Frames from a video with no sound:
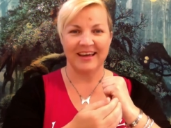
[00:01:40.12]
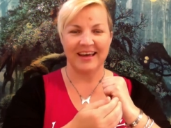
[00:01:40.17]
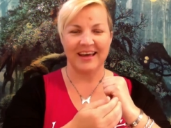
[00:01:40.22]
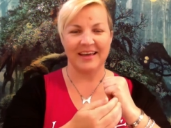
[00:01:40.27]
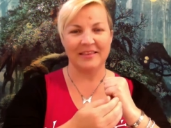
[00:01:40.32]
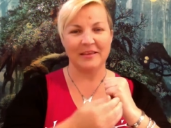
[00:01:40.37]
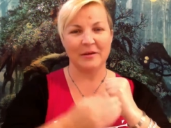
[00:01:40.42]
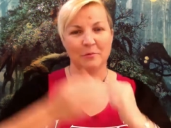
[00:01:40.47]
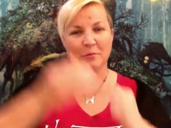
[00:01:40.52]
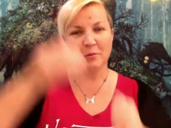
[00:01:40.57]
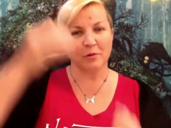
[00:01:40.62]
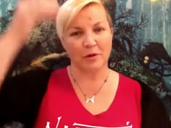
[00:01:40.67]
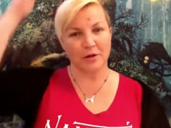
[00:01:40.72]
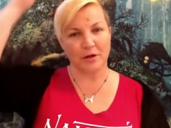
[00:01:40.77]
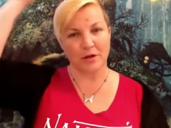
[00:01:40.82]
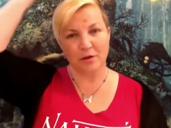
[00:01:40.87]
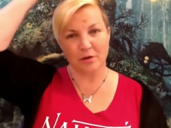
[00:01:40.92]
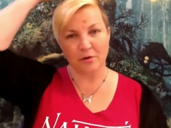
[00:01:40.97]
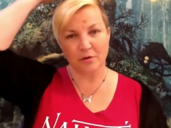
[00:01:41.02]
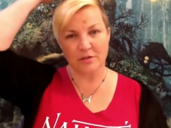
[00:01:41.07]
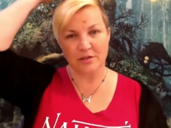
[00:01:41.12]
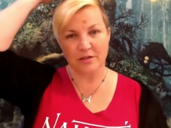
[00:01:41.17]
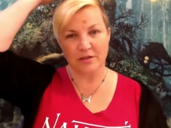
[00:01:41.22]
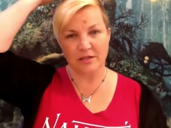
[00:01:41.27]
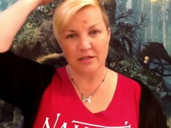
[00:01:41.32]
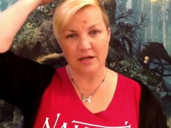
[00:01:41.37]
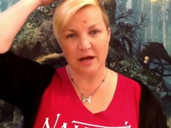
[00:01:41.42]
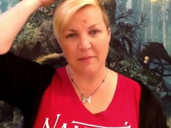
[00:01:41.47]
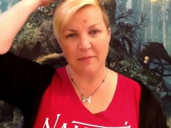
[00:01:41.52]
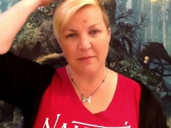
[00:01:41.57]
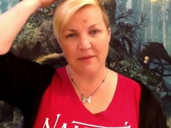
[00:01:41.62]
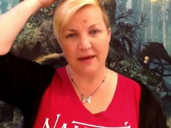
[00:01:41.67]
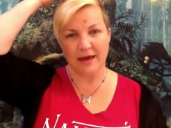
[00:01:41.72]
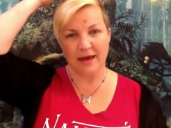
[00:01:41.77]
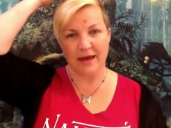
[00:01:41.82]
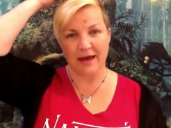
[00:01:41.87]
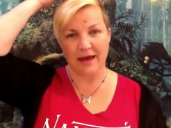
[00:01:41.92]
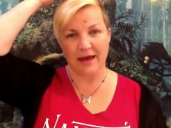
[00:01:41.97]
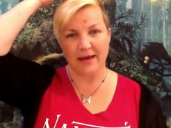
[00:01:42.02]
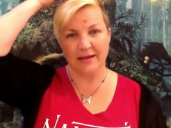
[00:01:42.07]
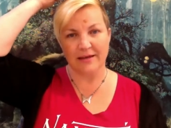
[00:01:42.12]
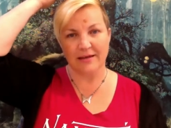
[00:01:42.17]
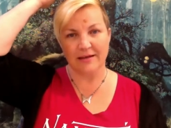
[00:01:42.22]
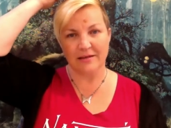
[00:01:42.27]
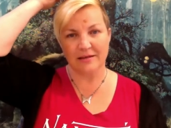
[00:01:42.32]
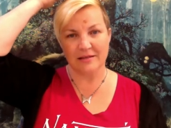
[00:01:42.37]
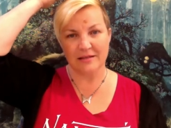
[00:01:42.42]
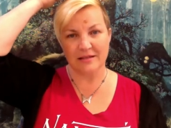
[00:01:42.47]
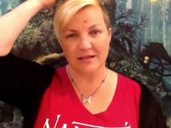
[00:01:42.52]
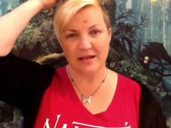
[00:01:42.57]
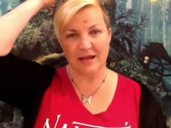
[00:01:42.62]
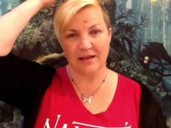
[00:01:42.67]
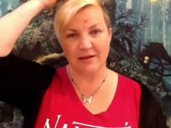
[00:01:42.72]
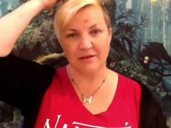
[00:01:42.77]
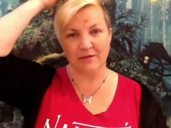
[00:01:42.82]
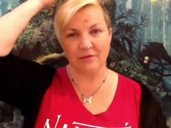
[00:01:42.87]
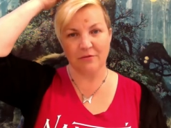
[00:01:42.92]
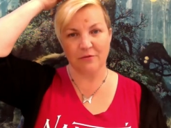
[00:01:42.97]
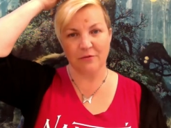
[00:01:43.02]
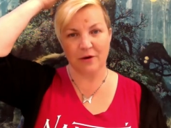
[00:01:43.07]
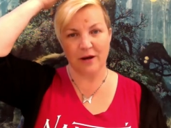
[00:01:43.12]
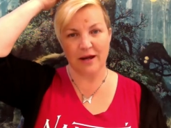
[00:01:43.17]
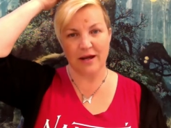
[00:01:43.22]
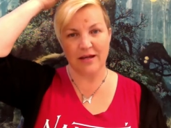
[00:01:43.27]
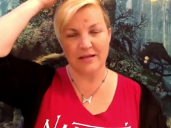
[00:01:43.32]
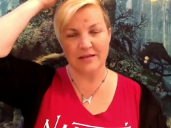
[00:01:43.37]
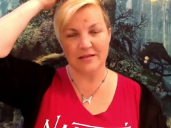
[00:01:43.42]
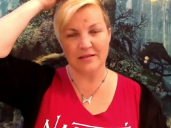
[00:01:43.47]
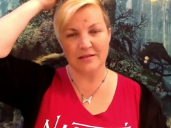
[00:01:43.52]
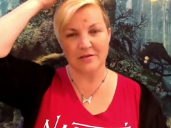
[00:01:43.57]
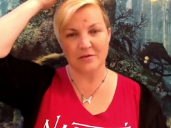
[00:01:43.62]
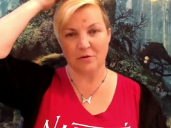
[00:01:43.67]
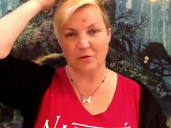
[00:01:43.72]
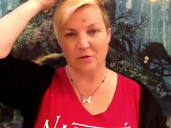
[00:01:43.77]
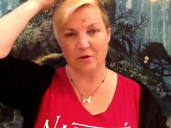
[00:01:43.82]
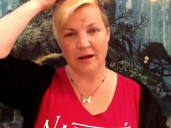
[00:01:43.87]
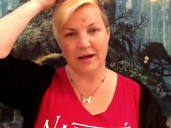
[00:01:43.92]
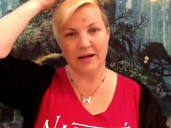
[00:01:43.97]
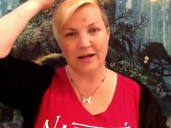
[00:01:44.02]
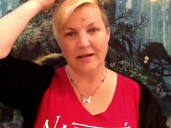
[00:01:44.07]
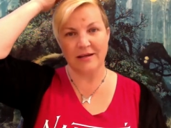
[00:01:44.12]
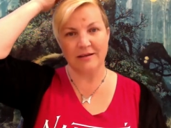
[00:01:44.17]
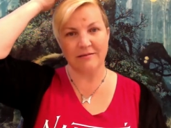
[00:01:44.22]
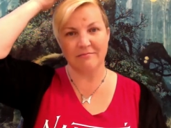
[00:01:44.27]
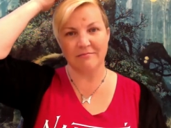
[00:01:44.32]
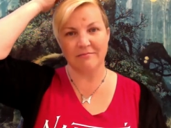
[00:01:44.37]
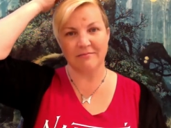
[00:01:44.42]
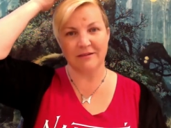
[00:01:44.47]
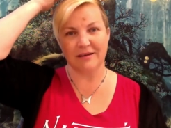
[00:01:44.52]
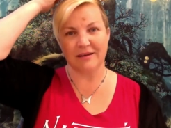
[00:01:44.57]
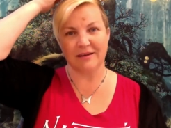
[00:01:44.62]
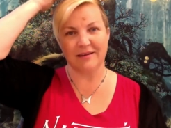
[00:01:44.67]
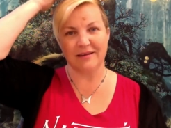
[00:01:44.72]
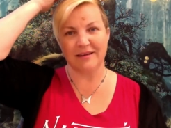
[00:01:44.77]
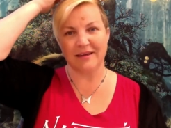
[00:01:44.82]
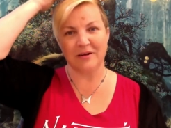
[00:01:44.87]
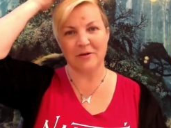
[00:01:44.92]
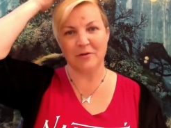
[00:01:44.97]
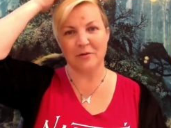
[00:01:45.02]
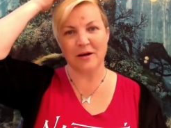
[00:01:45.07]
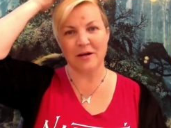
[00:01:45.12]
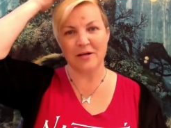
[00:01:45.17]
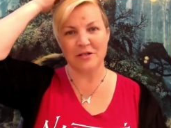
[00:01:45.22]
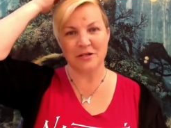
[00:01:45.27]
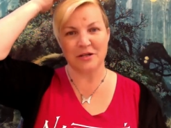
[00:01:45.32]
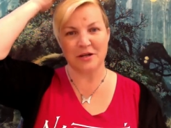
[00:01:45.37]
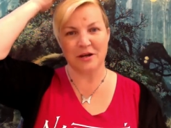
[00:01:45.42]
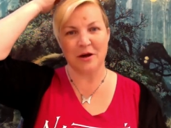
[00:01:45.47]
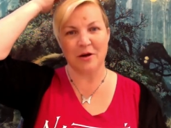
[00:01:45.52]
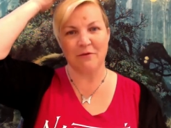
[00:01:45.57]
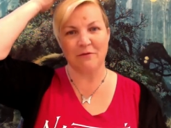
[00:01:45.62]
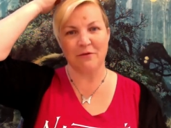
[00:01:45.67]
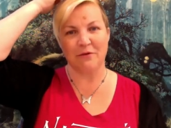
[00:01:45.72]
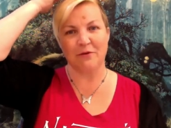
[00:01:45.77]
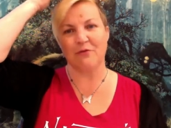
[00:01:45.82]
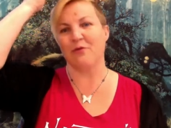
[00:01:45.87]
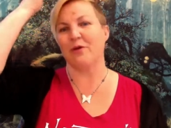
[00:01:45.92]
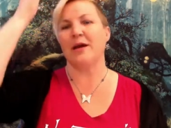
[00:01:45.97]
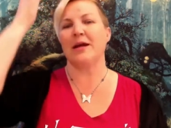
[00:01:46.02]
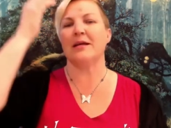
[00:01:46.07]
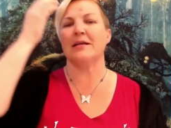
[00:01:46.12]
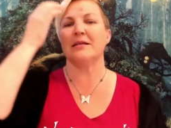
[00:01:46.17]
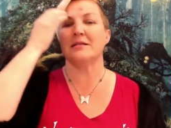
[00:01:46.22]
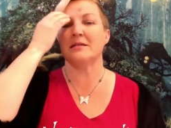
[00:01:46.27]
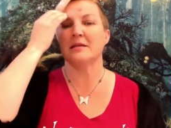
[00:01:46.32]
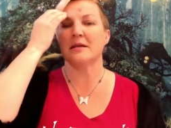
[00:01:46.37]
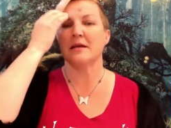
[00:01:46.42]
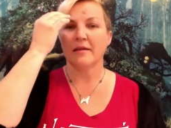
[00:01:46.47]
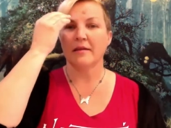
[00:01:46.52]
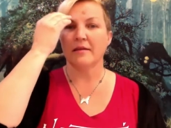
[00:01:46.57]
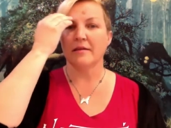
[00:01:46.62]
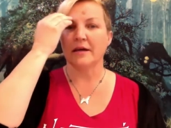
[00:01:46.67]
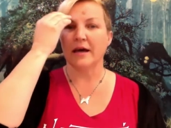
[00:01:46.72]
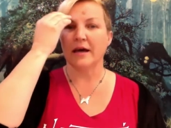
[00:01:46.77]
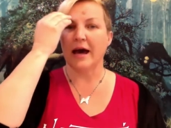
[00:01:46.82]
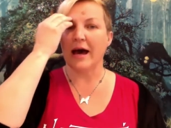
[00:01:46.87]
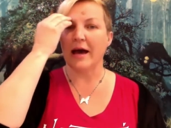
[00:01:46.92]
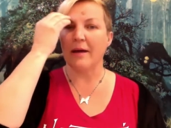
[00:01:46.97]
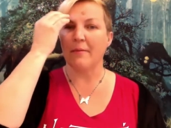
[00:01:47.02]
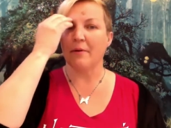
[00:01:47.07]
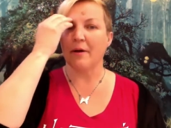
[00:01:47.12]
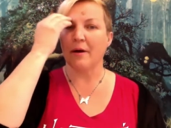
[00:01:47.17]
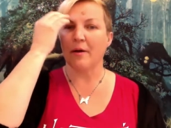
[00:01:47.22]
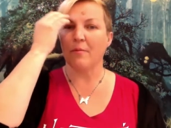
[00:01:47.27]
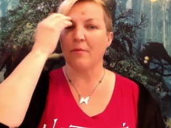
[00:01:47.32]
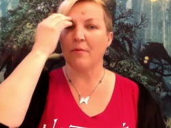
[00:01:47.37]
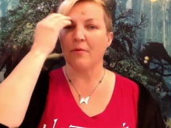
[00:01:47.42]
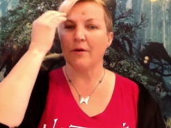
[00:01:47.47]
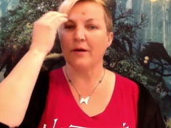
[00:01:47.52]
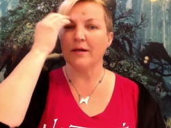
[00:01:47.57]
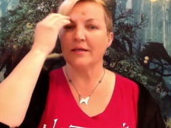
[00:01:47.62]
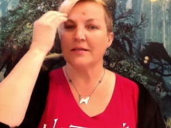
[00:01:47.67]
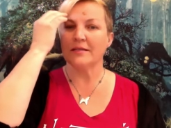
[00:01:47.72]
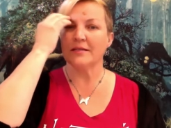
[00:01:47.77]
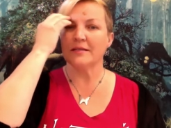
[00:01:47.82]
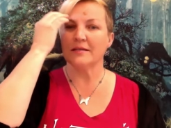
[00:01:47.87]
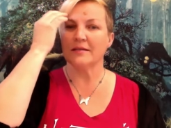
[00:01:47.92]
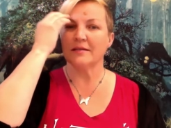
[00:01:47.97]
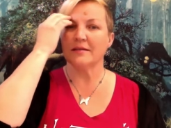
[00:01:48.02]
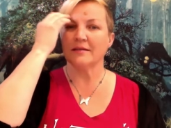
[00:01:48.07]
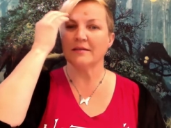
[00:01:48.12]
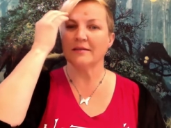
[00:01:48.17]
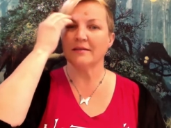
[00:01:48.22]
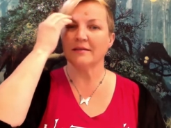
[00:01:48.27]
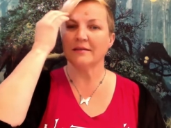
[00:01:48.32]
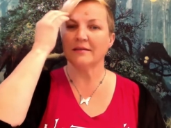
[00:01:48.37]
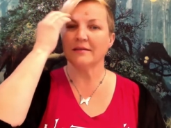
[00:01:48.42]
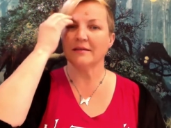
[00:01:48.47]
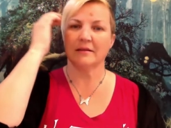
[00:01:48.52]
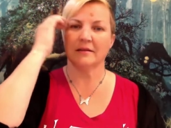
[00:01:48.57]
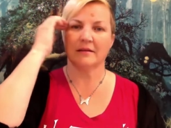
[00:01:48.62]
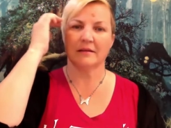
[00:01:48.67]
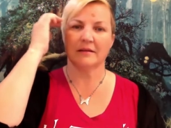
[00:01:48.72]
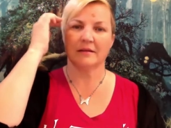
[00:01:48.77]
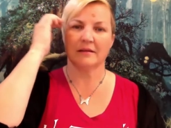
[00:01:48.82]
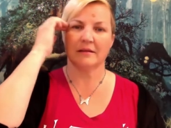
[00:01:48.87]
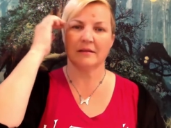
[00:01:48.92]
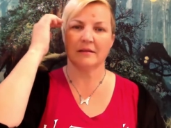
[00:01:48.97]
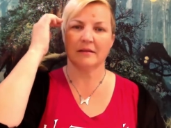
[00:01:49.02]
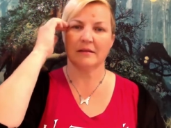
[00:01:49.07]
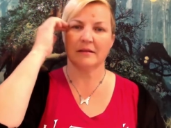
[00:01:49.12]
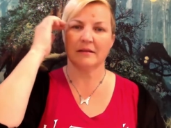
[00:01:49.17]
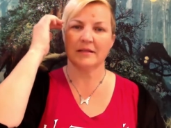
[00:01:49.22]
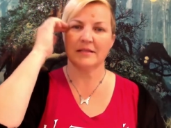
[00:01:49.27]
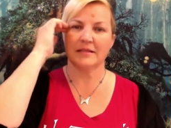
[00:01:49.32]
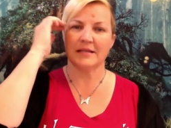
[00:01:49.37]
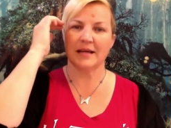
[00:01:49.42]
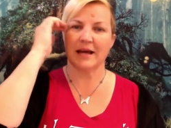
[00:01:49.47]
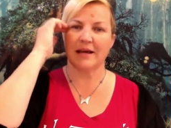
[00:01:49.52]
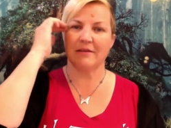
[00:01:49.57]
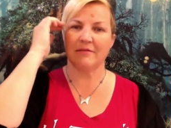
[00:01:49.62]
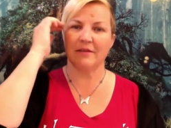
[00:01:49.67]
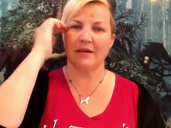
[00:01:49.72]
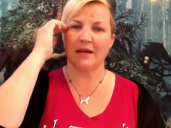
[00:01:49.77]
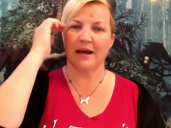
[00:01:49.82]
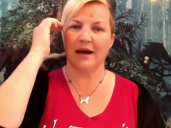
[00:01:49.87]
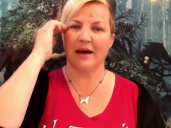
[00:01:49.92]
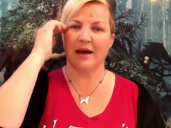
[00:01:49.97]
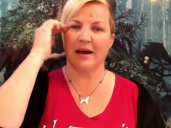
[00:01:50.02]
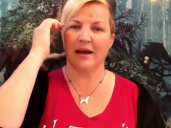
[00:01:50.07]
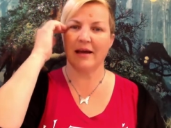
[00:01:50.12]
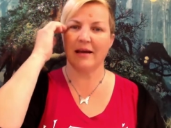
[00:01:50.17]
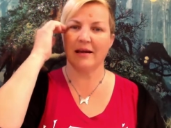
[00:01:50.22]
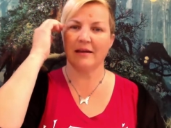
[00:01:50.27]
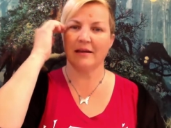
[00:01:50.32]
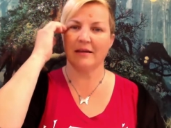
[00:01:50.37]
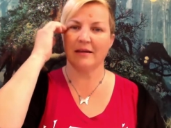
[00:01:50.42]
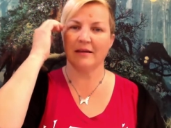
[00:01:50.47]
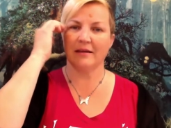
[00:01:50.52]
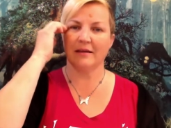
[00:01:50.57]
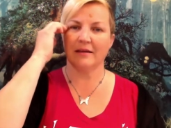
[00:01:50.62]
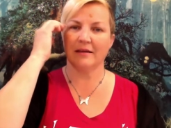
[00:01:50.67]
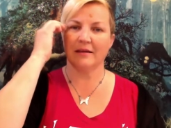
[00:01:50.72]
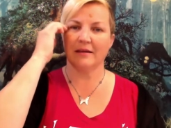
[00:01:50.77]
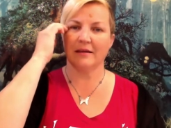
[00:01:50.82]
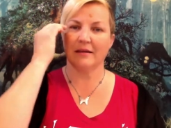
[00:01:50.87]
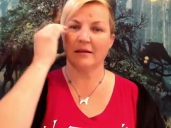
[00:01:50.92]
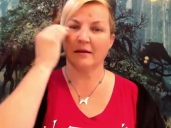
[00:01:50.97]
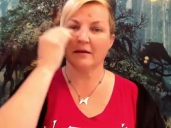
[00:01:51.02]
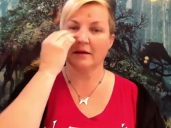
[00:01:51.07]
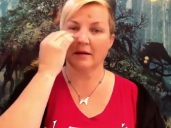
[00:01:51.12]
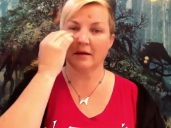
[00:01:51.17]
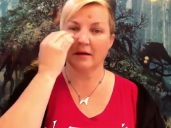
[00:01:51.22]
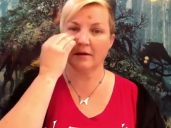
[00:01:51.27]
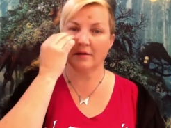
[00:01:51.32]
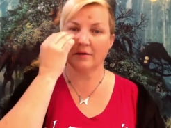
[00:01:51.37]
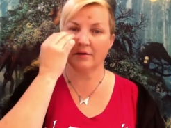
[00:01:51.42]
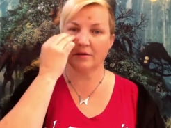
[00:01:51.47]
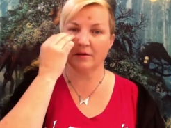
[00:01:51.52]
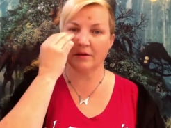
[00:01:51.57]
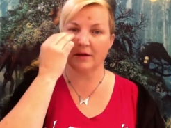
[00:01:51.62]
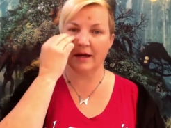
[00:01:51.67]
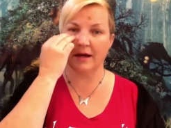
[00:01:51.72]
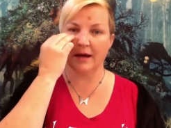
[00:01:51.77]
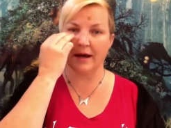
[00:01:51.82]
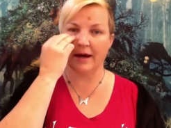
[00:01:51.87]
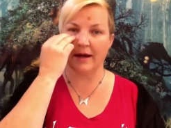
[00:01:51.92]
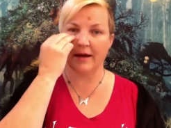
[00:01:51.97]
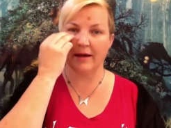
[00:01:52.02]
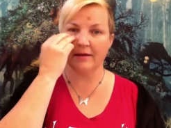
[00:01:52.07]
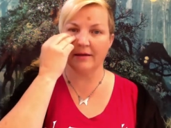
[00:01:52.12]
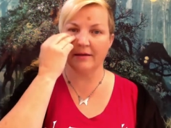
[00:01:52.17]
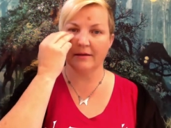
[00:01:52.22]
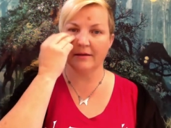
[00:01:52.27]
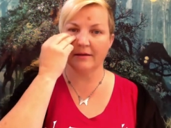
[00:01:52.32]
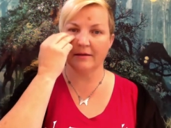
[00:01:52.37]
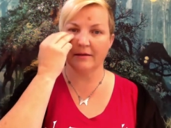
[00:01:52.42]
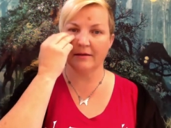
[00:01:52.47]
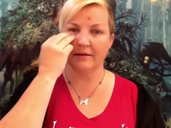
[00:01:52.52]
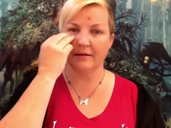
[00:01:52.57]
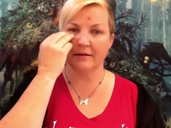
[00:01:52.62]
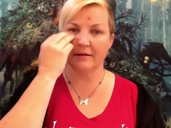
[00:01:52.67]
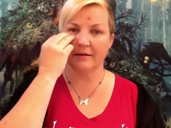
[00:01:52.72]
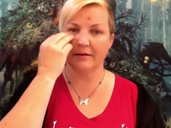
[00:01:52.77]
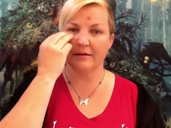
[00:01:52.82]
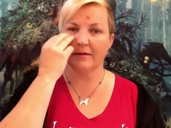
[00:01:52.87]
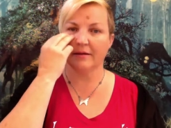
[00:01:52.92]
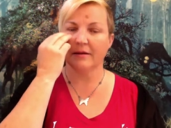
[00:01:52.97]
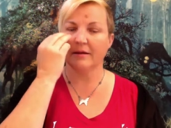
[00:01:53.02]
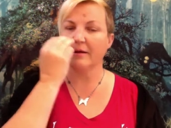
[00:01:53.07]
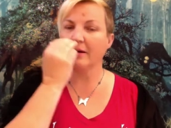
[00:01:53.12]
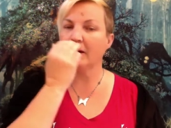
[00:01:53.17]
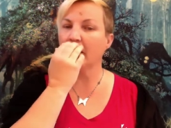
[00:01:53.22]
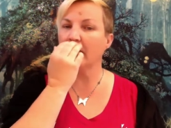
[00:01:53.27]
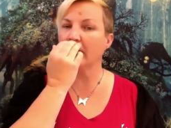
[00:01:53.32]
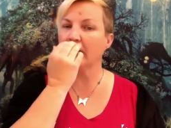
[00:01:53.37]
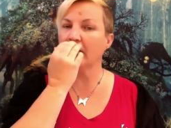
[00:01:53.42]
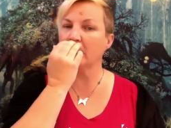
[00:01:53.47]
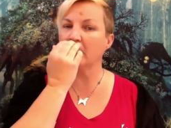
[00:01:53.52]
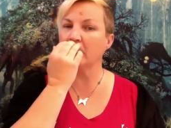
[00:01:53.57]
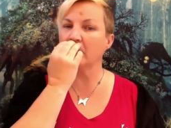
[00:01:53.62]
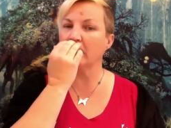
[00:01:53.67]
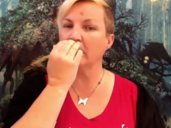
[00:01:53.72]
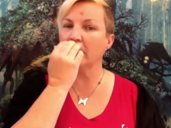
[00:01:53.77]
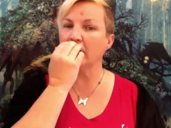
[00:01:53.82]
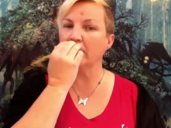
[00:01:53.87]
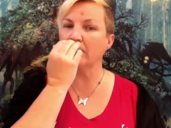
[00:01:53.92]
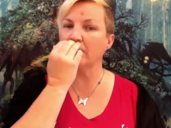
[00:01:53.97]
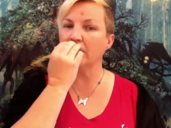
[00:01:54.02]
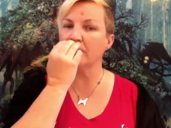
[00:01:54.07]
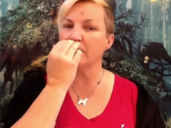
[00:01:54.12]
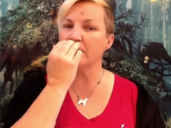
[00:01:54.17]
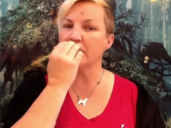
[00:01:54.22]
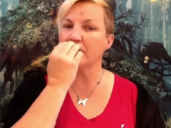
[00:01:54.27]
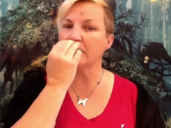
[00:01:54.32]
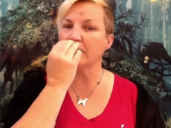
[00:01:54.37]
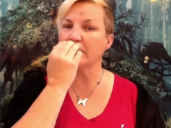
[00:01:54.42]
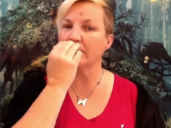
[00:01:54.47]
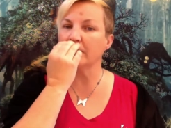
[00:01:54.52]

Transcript: And then we're going to go to the top of the head, saying of the phrase or any iteration of the phrase the eyebrow point, side of the eye, under the eye, under the nose,